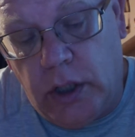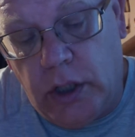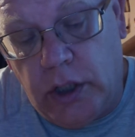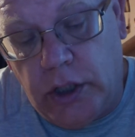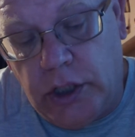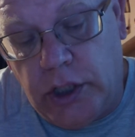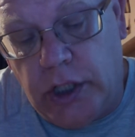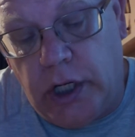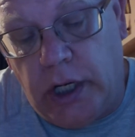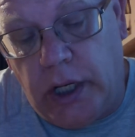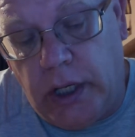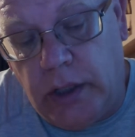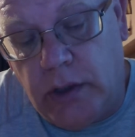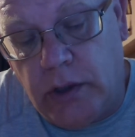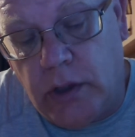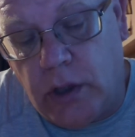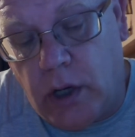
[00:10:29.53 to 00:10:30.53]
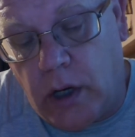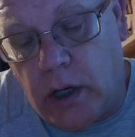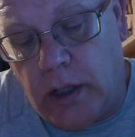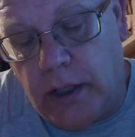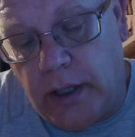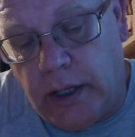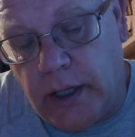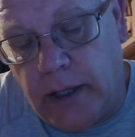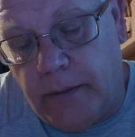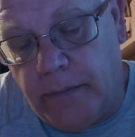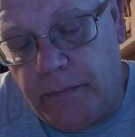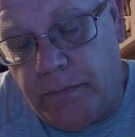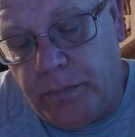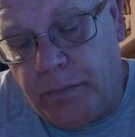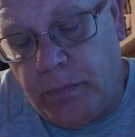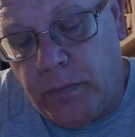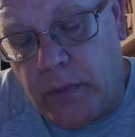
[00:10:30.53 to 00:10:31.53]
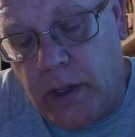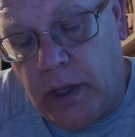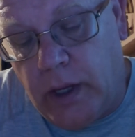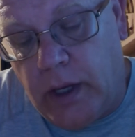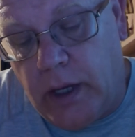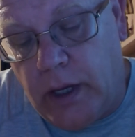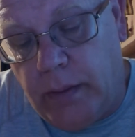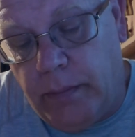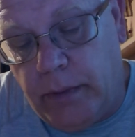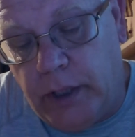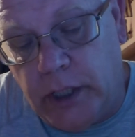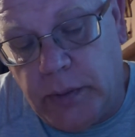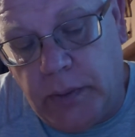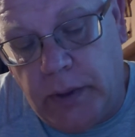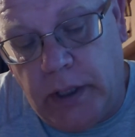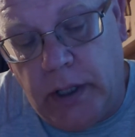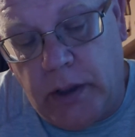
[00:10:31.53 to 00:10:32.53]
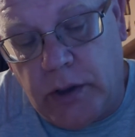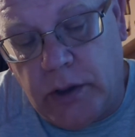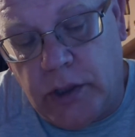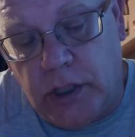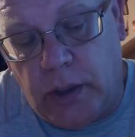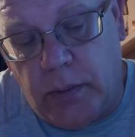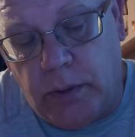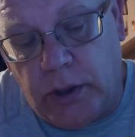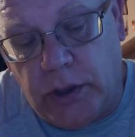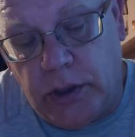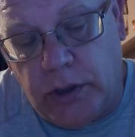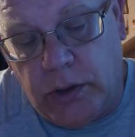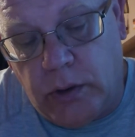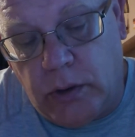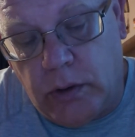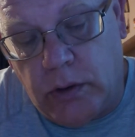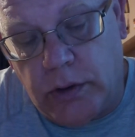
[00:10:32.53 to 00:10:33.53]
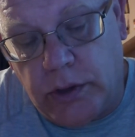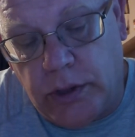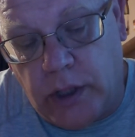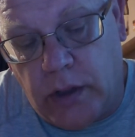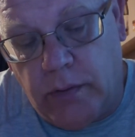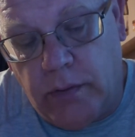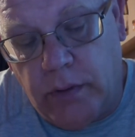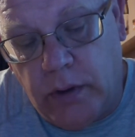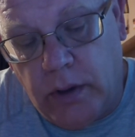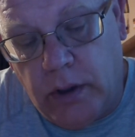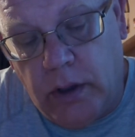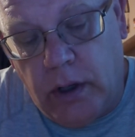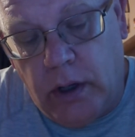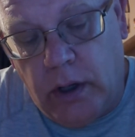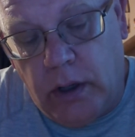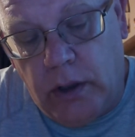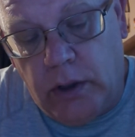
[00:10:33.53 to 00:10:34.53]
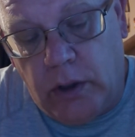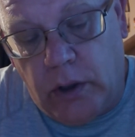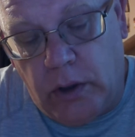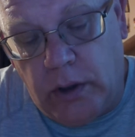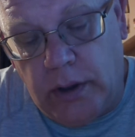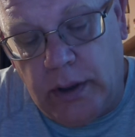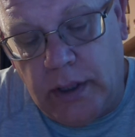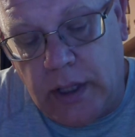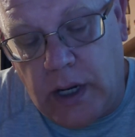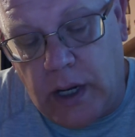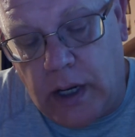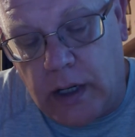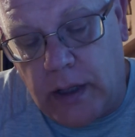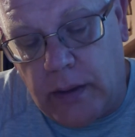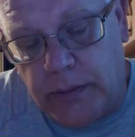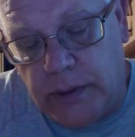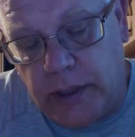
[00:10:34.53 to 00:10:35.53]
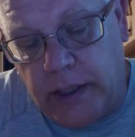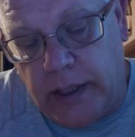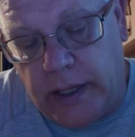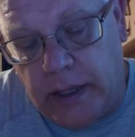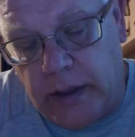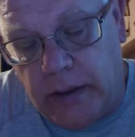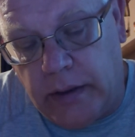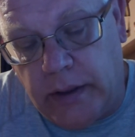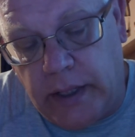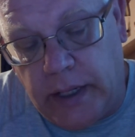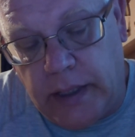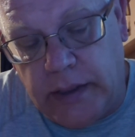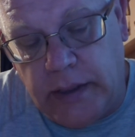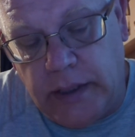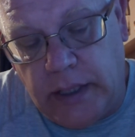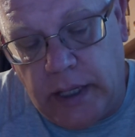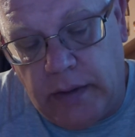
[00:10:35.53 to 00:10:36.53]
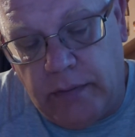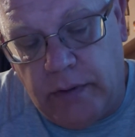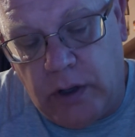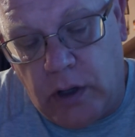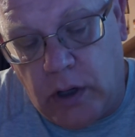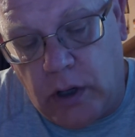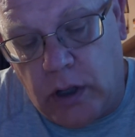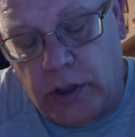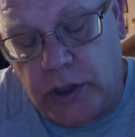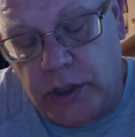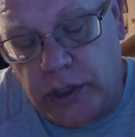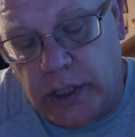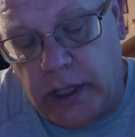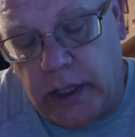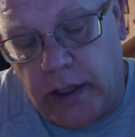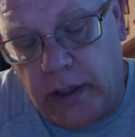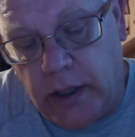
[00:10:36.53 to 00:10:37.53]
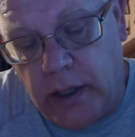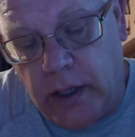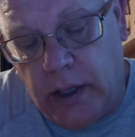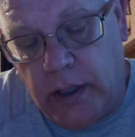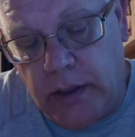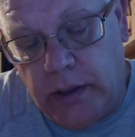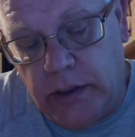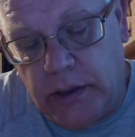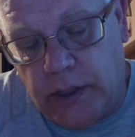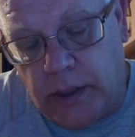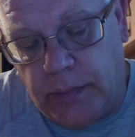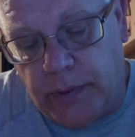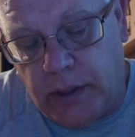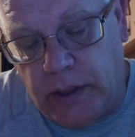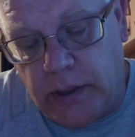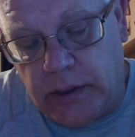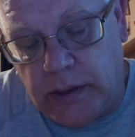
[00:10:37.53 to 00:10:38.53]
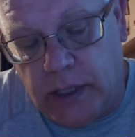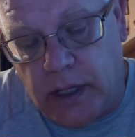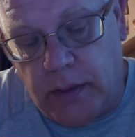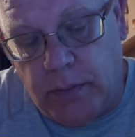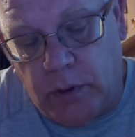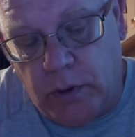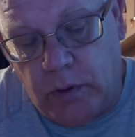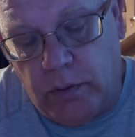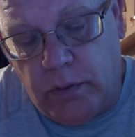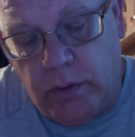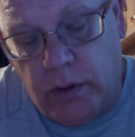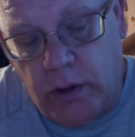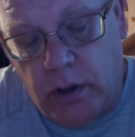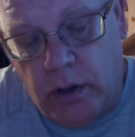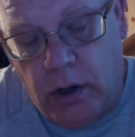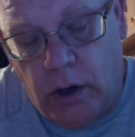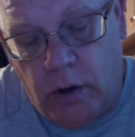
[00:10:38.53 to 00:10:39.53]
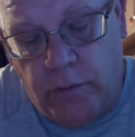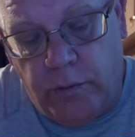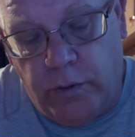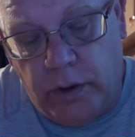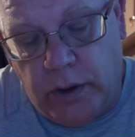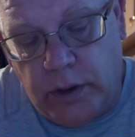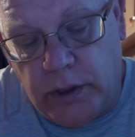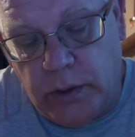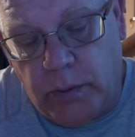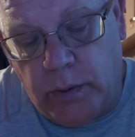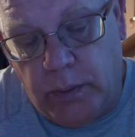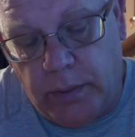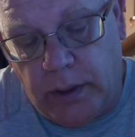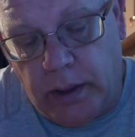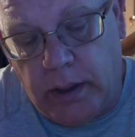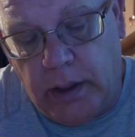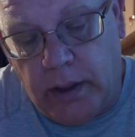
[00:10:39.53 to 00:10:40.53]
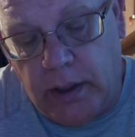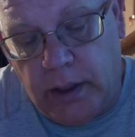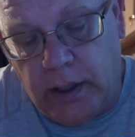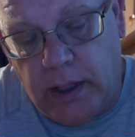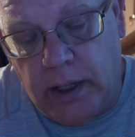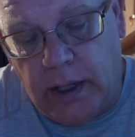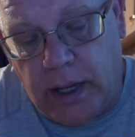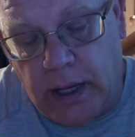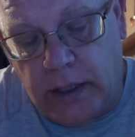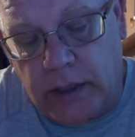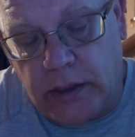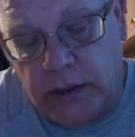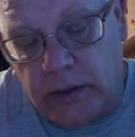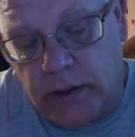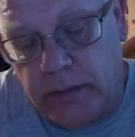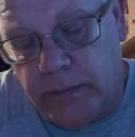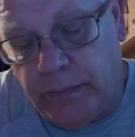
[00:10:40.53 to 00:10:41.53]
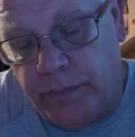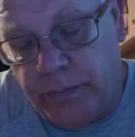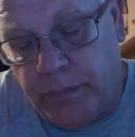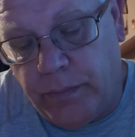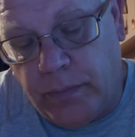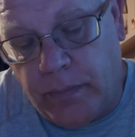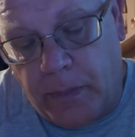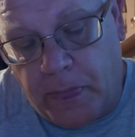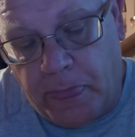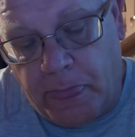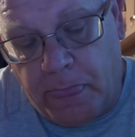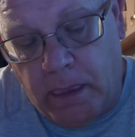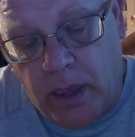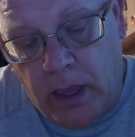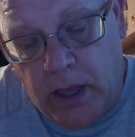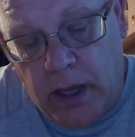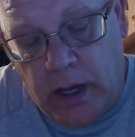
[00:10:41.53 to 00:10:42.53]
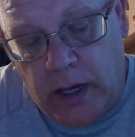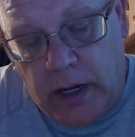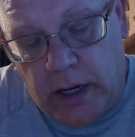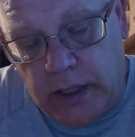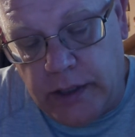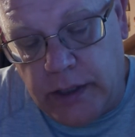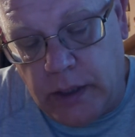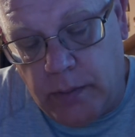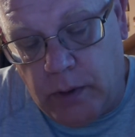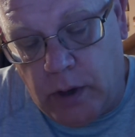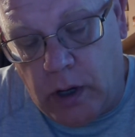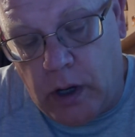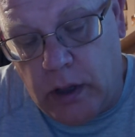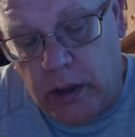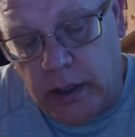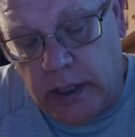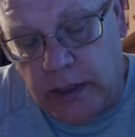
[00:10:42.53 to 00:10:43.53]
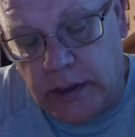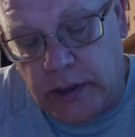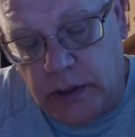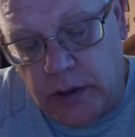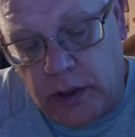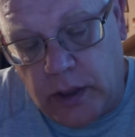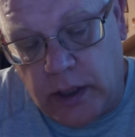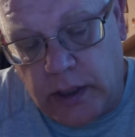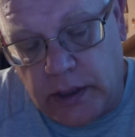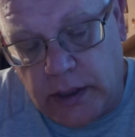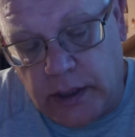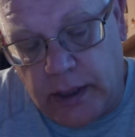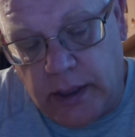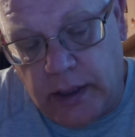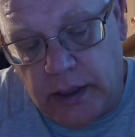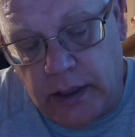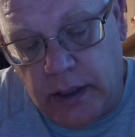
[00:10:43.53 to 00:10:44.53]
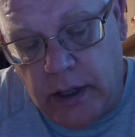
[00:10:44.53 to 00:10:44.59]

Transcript: she took heart again. It must be here somewhere, she told herself. Turning the clock upside down, Nancy gave it a hard shake. Something inside moved. Hopefully, she repeated in action. Unless I'm wrong, Nancy thought excitedly,